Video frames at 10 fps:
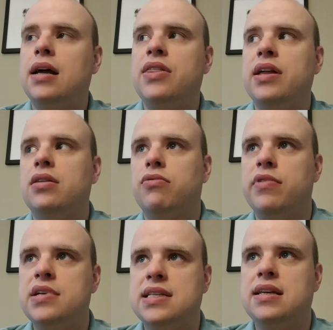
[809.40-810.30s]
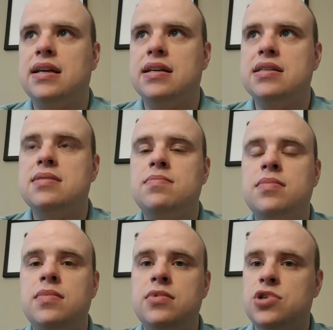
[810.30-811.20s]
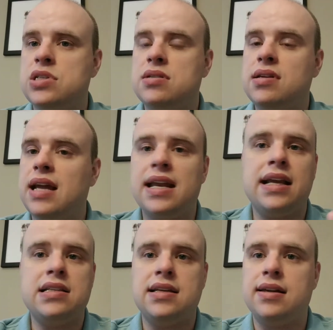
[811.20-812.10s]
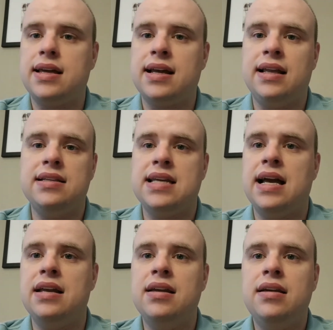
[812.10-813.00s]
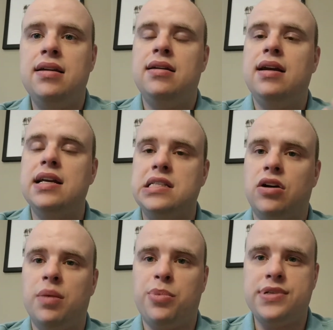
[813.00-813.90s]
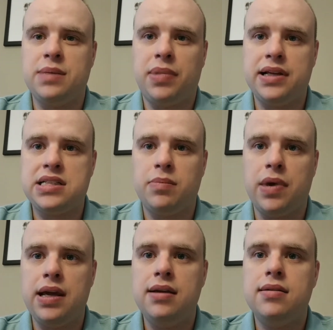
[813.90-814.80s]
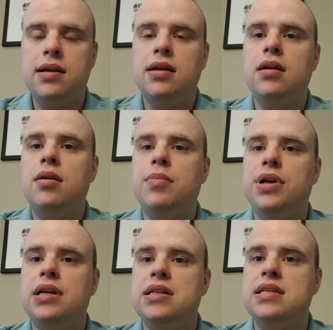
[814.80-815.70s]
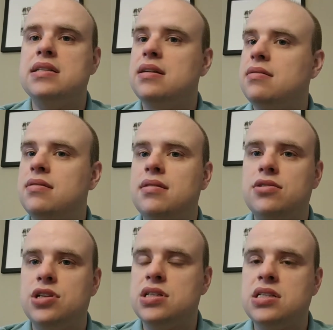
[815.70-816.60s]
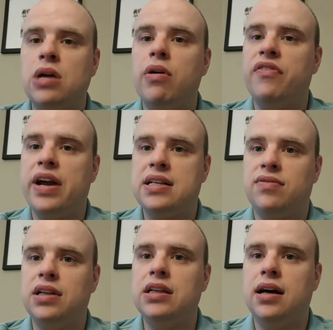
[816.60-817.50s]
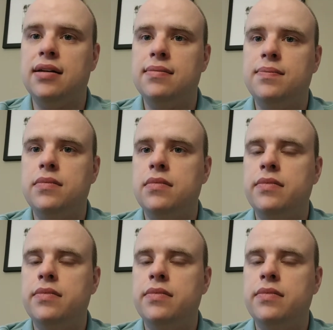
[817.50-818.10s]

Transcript: And I think the reason is just getting inside that killer's head. It's not a pretty place to be, but it is just so effectively done.